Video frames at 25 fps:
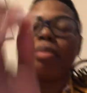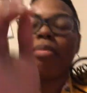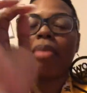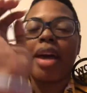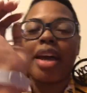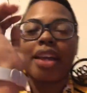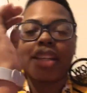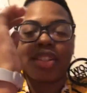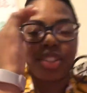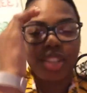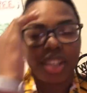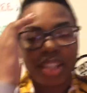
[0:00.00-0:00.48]
it
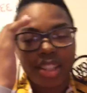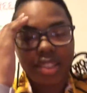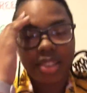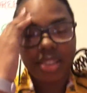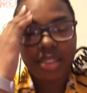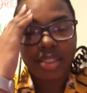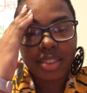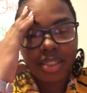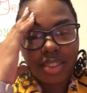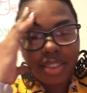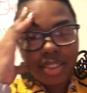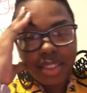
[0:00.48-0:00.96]
back,
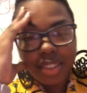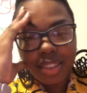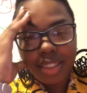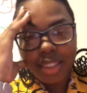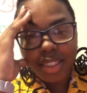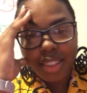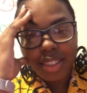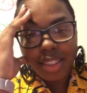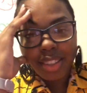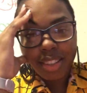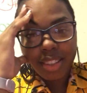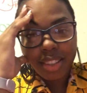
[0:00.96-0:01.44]
Jace.
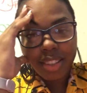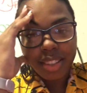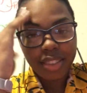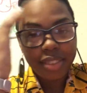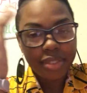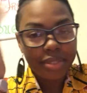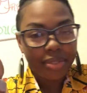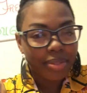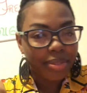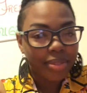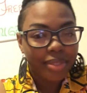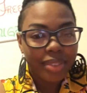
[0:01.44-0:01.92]

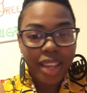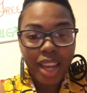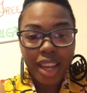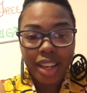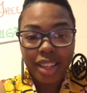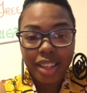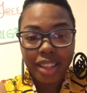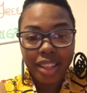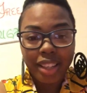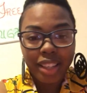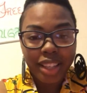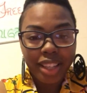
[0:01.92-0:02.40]
Got
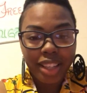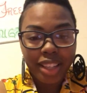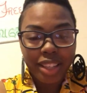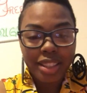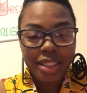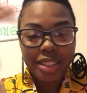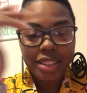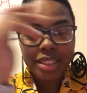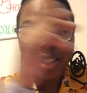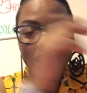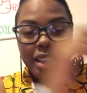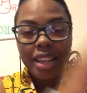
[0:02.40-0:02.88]
little
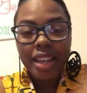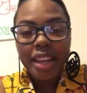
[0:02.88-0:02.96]
kids.